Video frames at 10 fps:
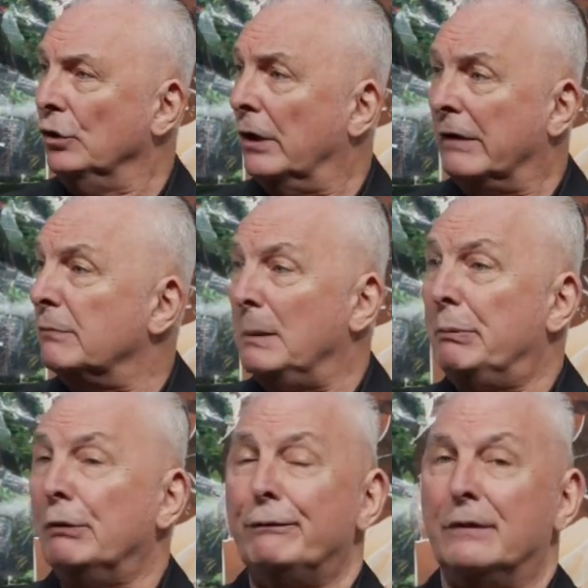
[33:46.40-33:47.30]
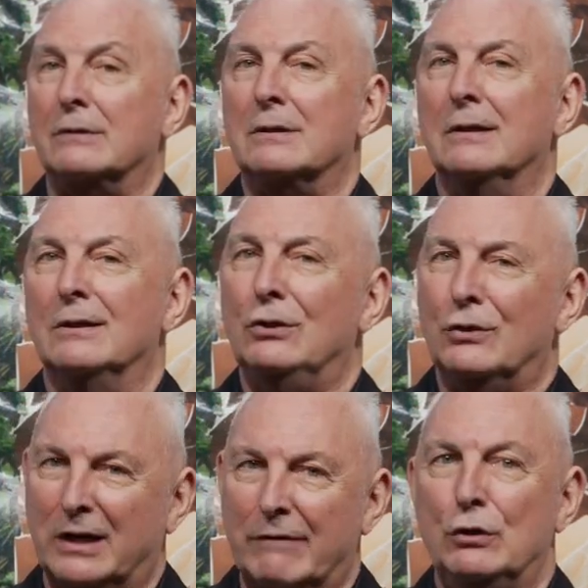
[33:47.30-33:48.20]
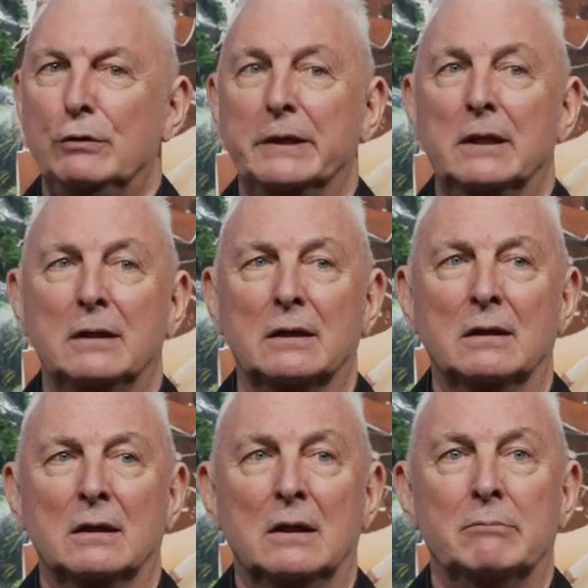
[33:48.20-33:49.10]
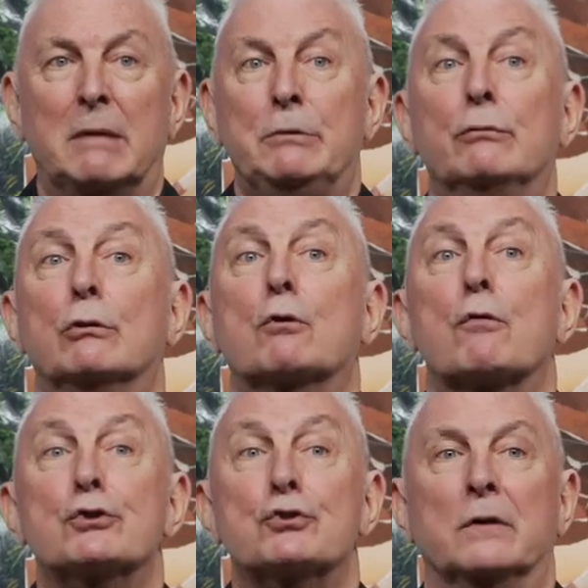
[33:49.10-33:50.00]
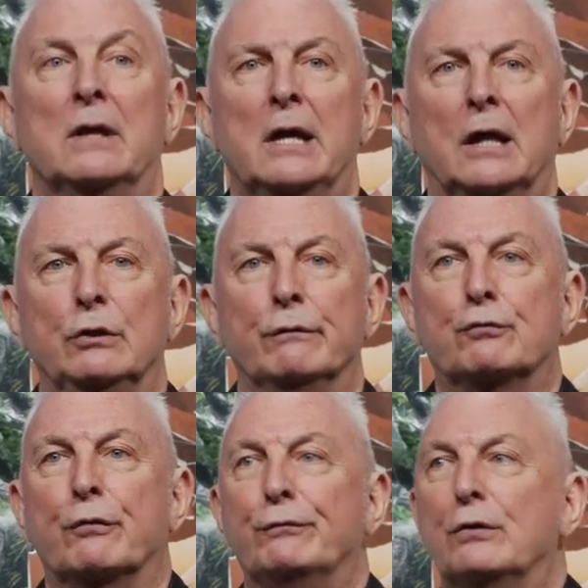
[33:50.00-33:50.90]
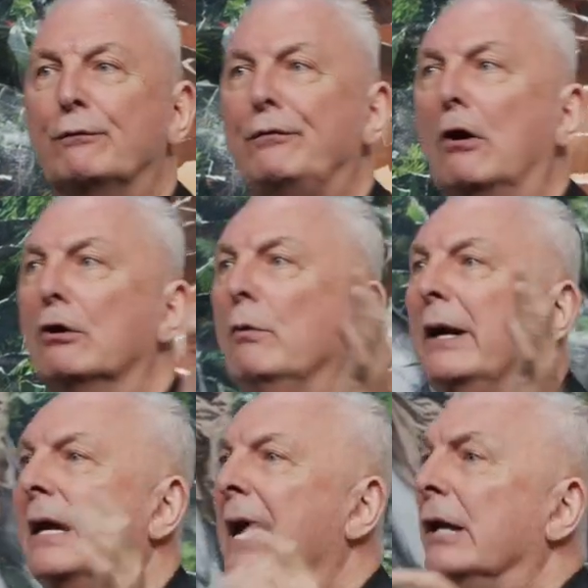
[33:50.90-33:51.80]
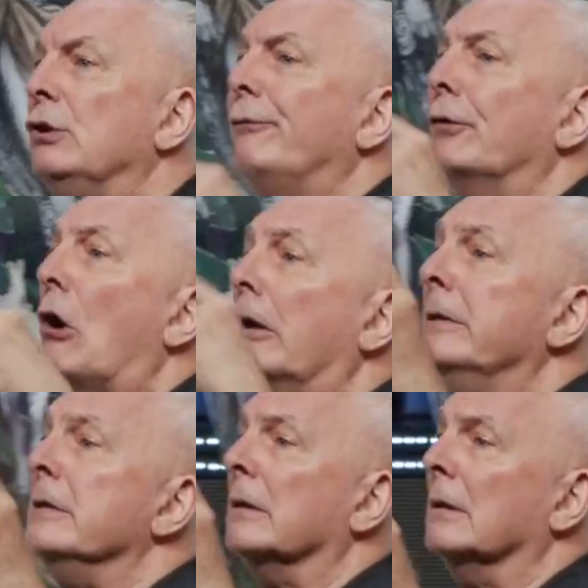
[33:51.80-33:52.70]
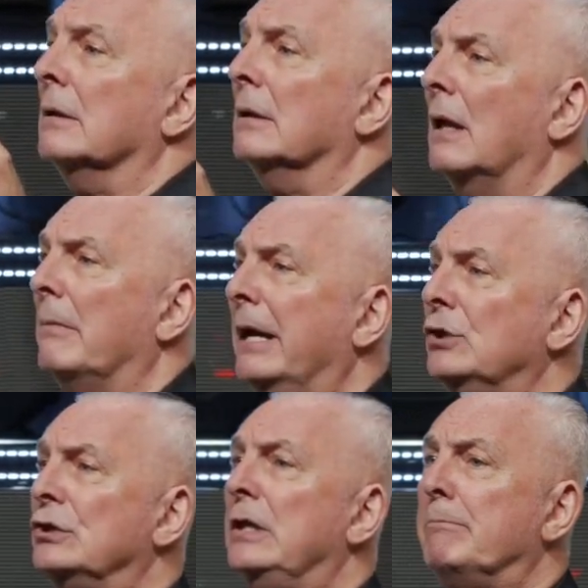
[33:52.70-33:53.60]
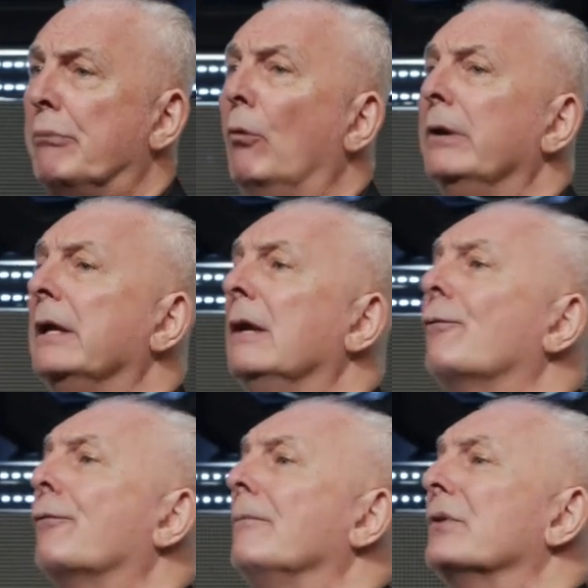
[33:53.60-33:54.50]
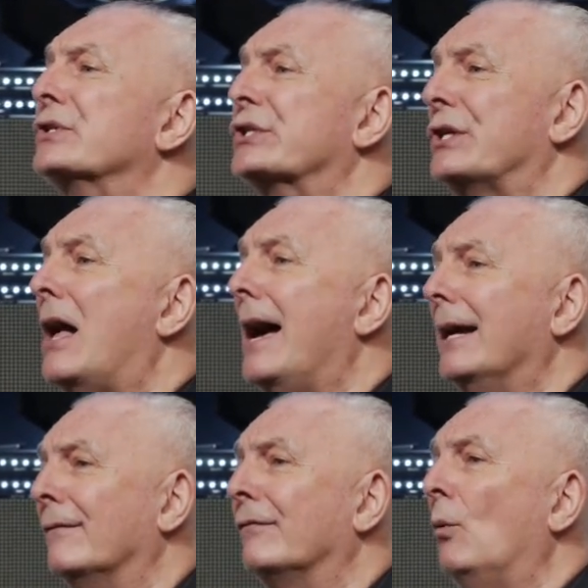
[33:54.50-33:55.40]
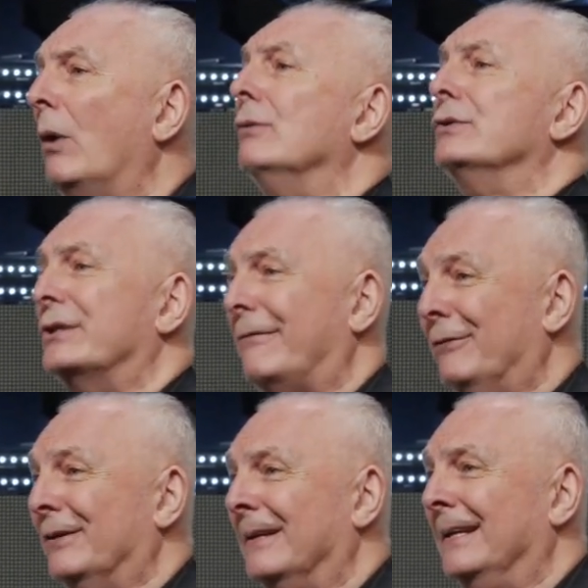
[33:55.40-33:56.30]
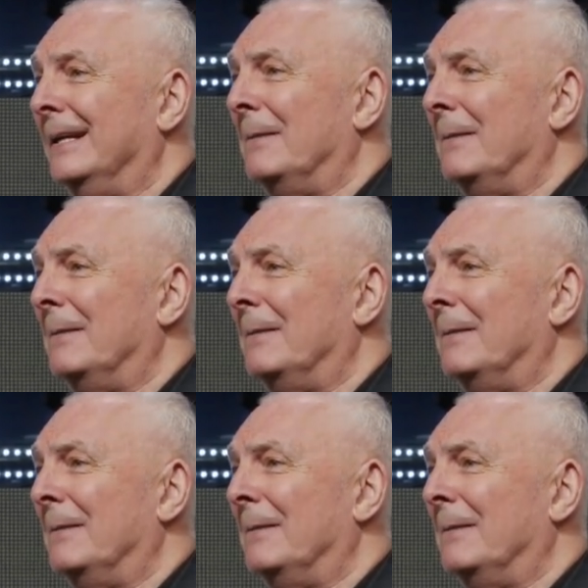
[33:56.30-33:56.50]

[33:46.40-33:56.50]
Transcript: You don't have to be perfect. You can have a new beginning. Maybe you're a Christian and you've drifted far away and you've forgotten. "I'm actually born again from the side of the one who suffered,